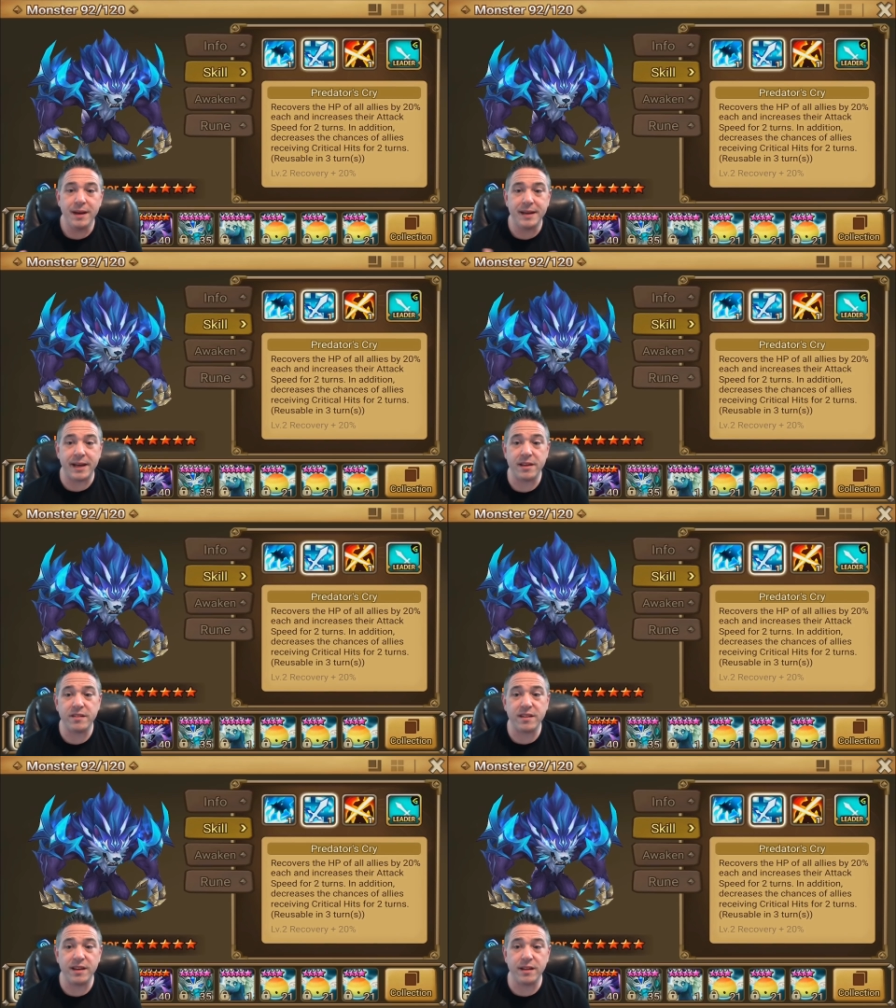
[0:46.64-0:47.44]
Now
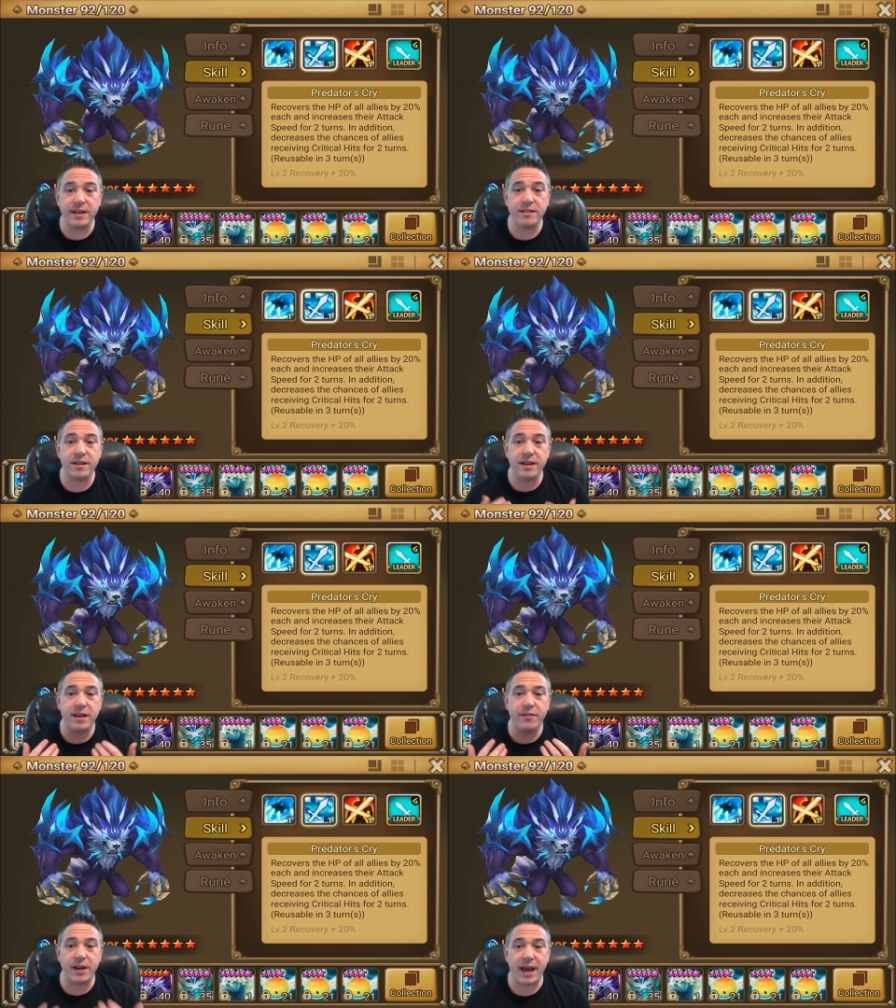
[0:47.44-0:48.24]
this skill is going to
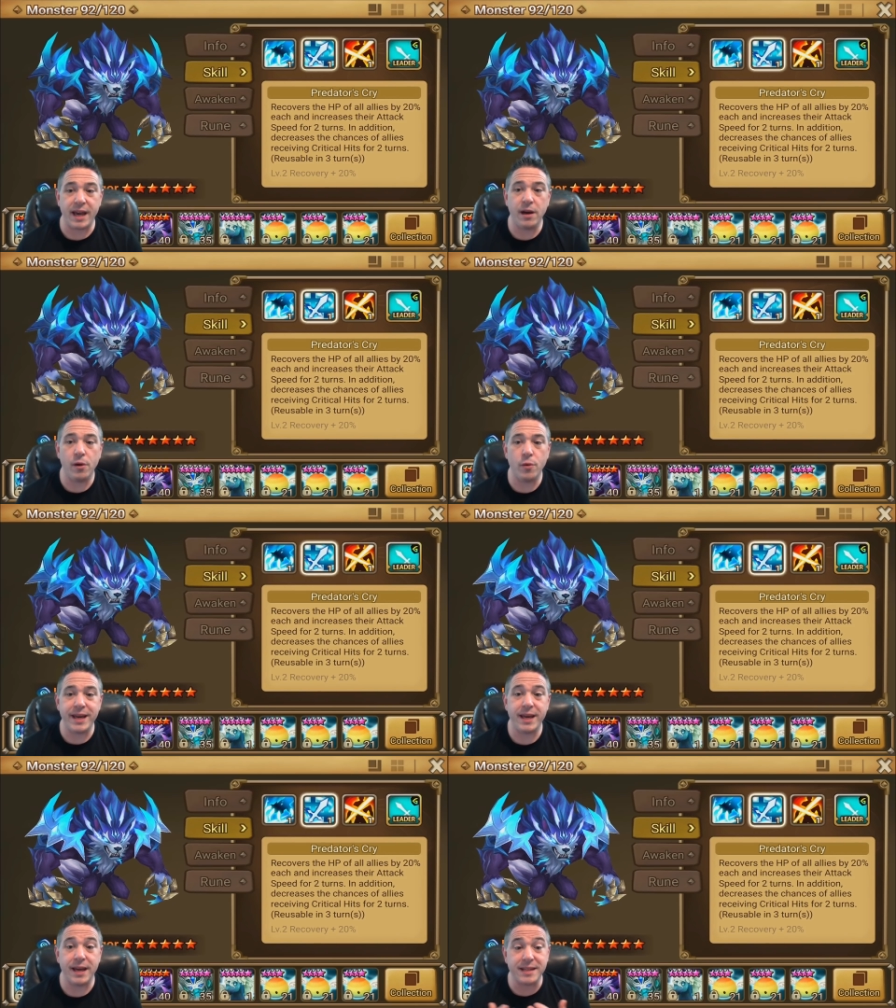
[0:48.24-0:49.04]
give an
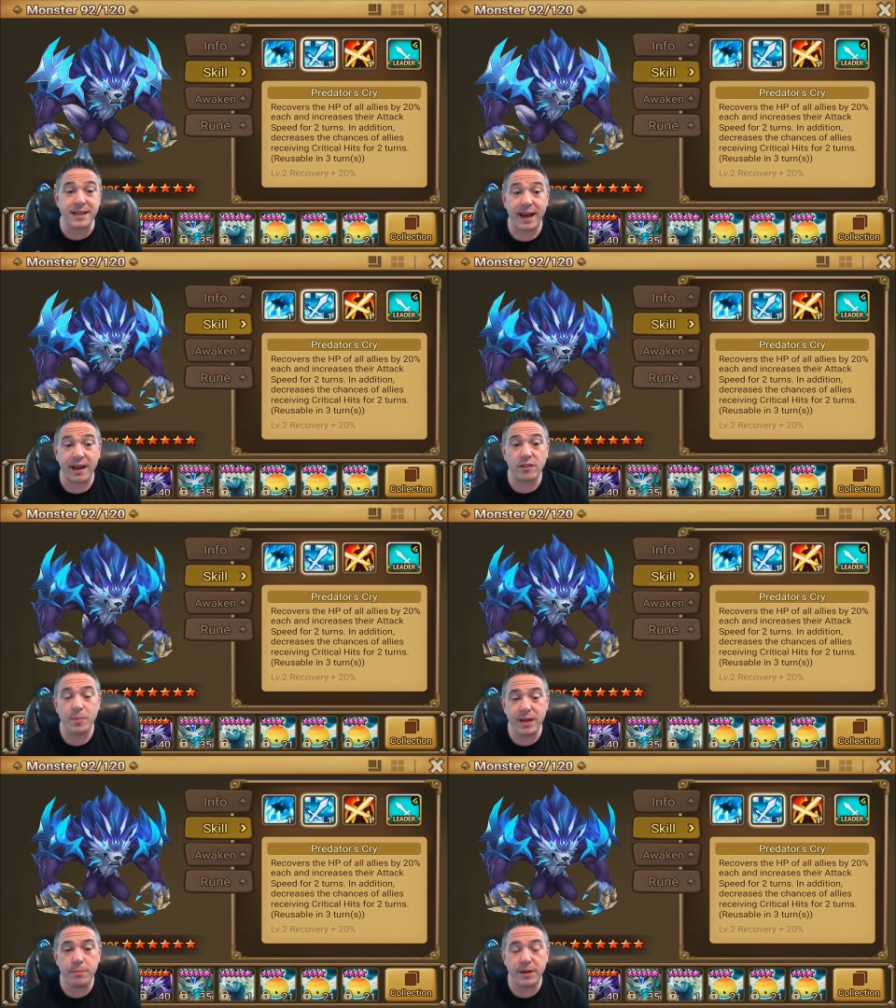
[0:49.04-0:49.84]
AoE attack
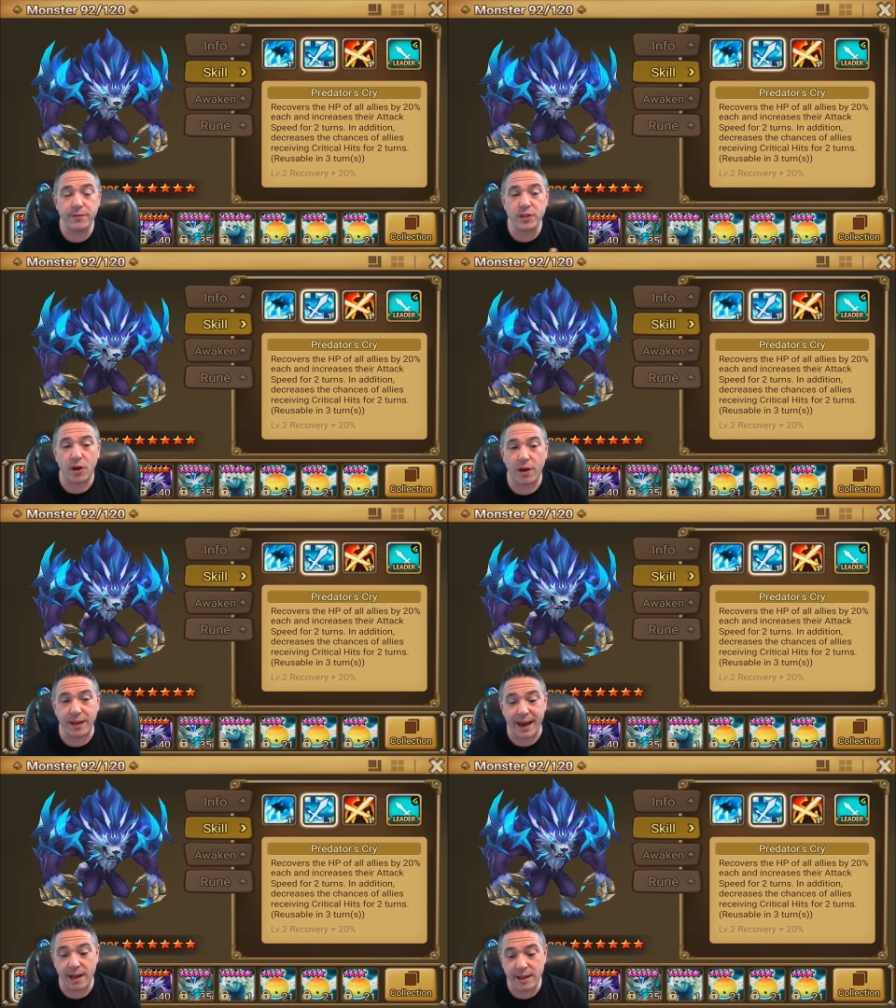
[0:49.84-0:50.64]
speed buff to
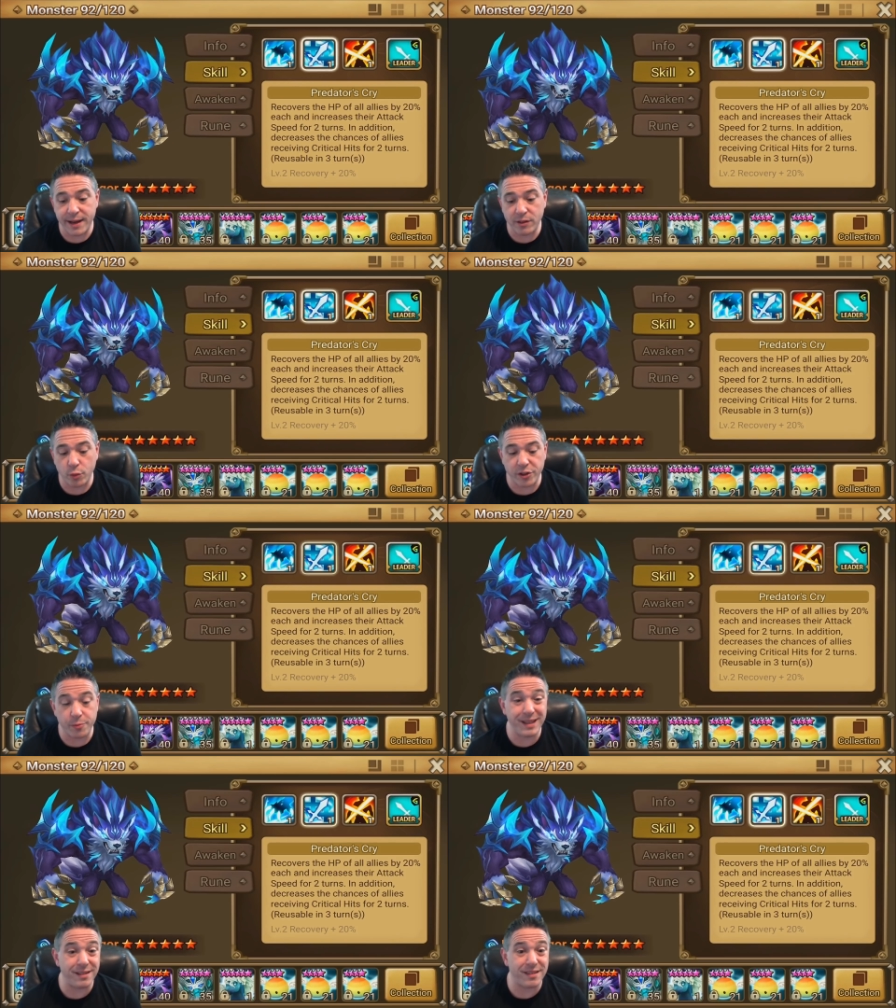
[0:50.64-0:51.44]
all allies, which
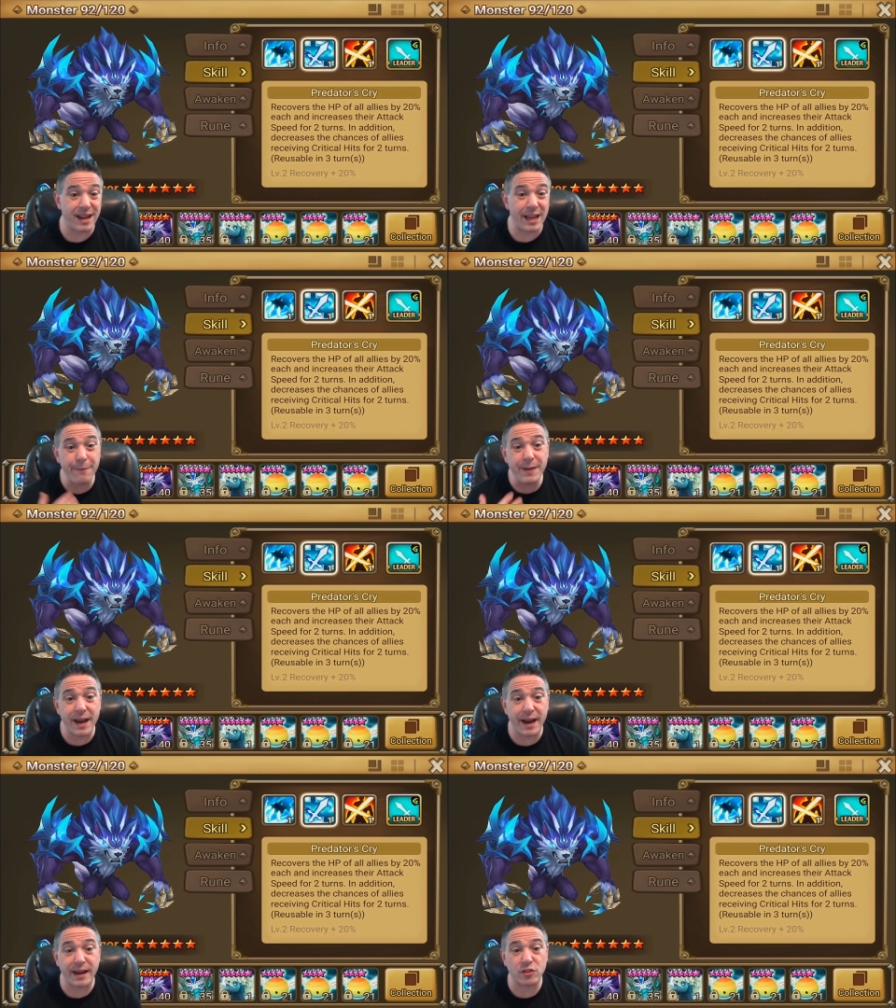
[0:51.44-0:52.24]
means that if he
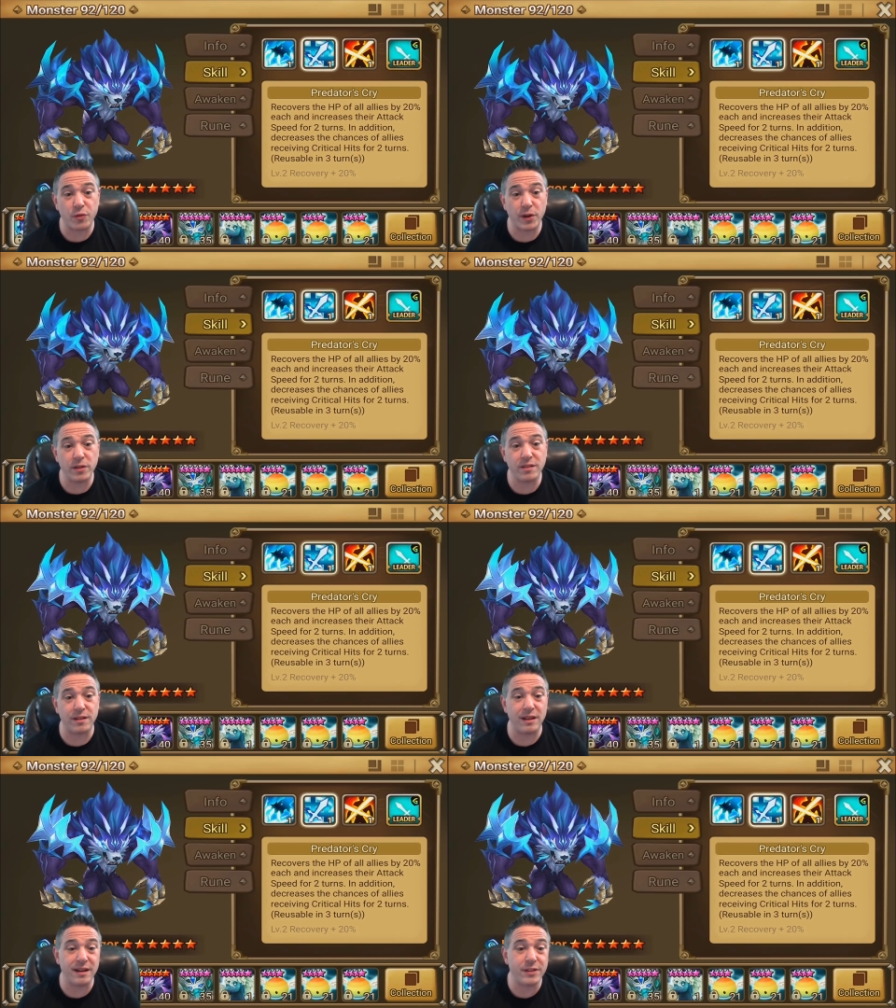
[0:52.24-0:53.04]
acts first, a
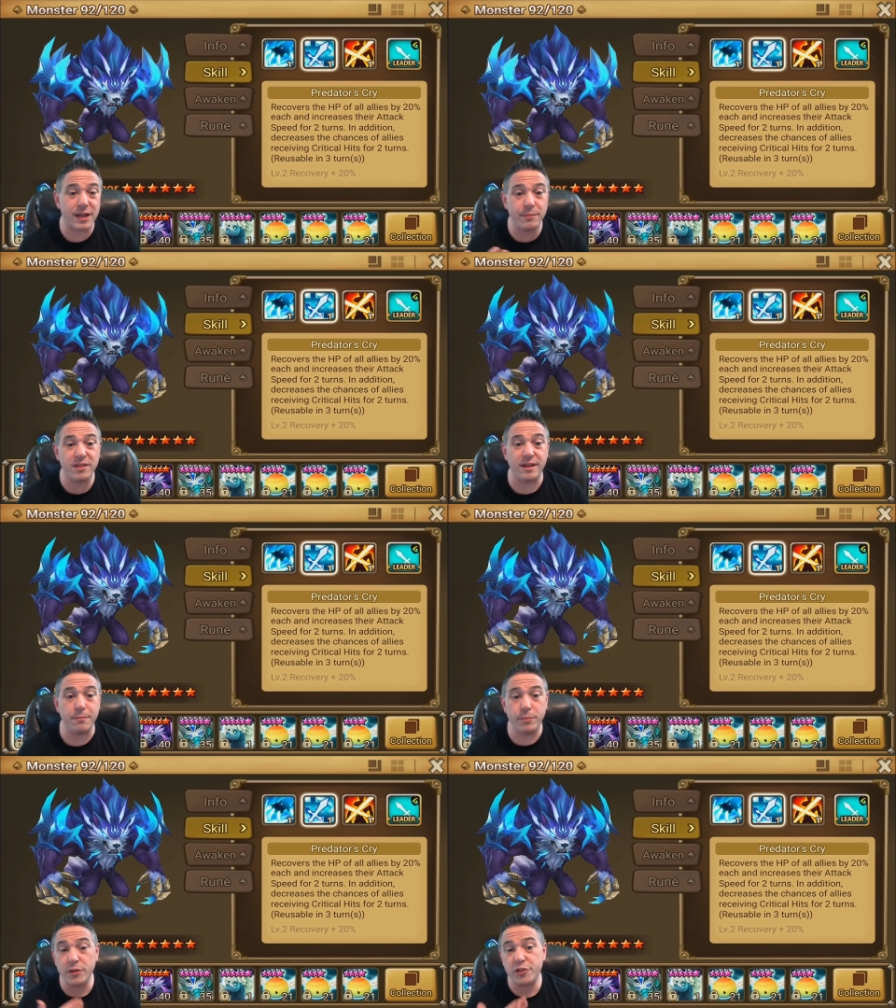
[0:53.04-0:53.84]
lot of times he
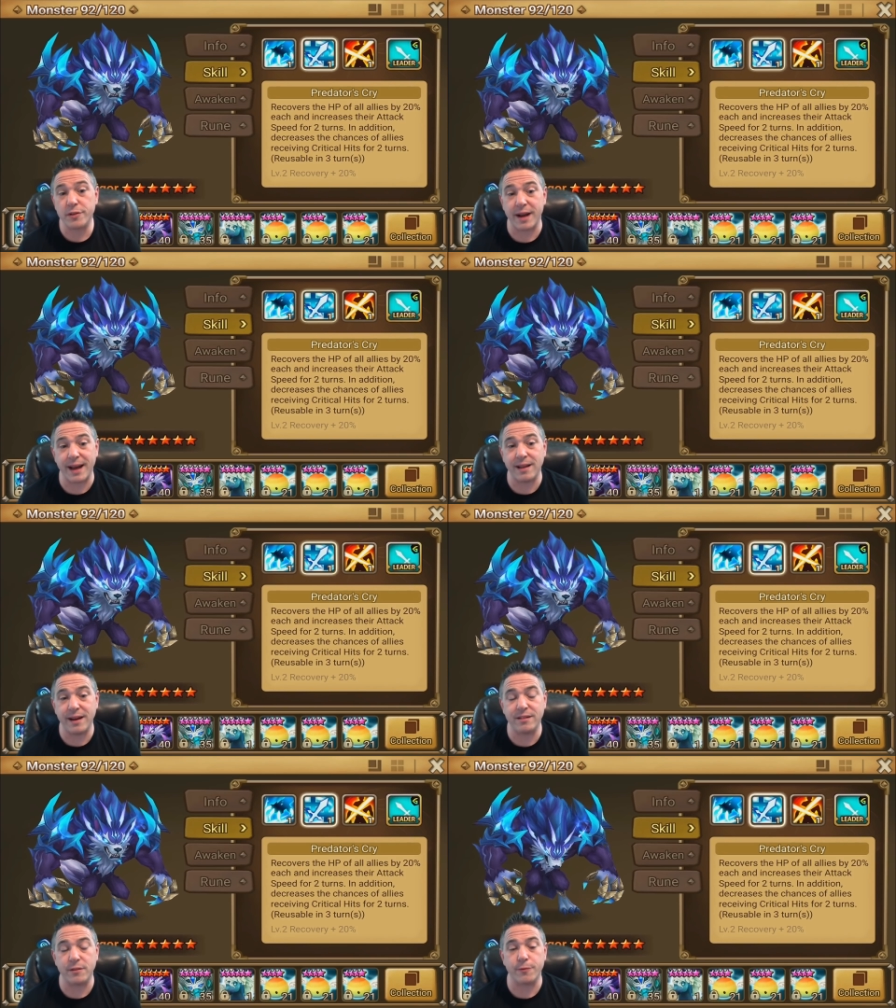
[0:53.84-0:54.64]
can boost your
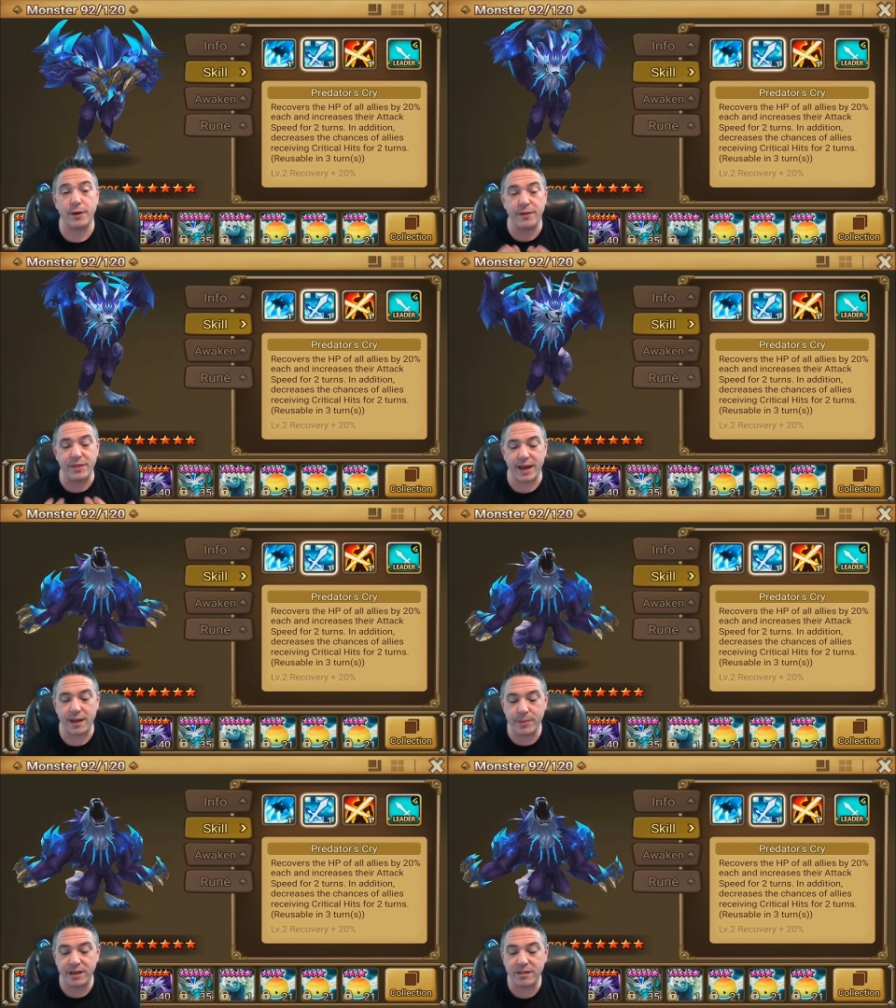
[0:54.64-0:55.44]
allies in front of the
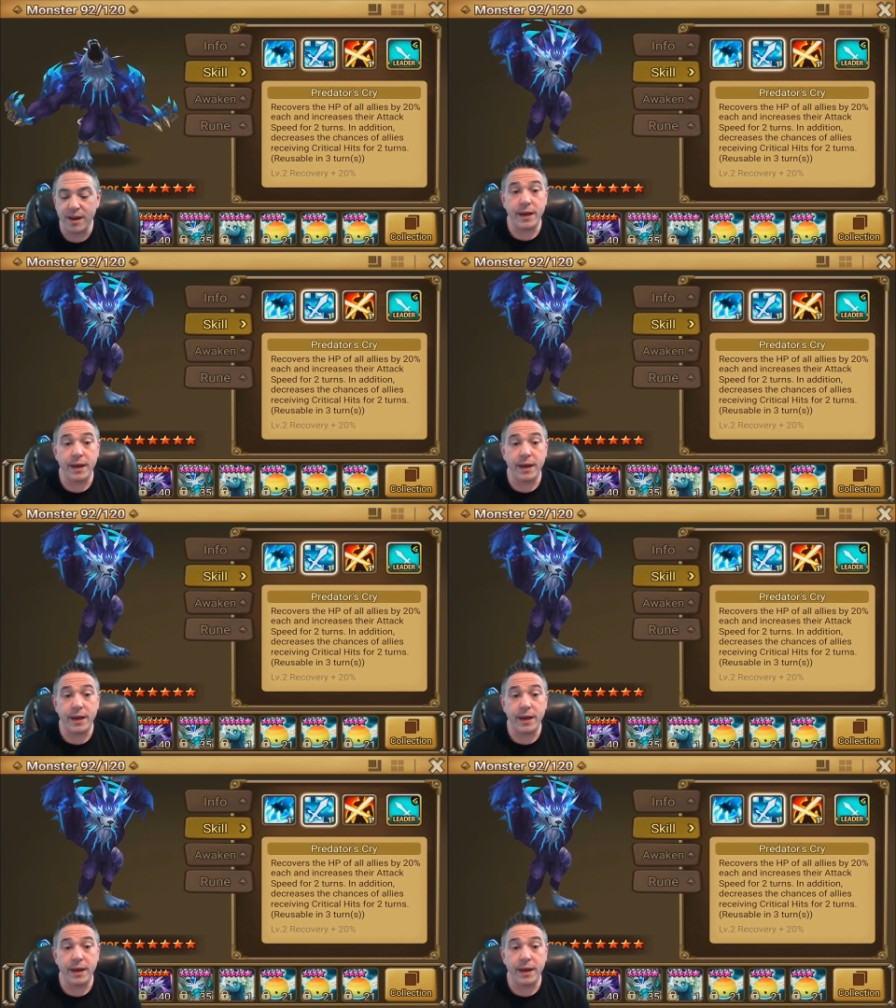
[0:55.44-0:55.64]
enemies.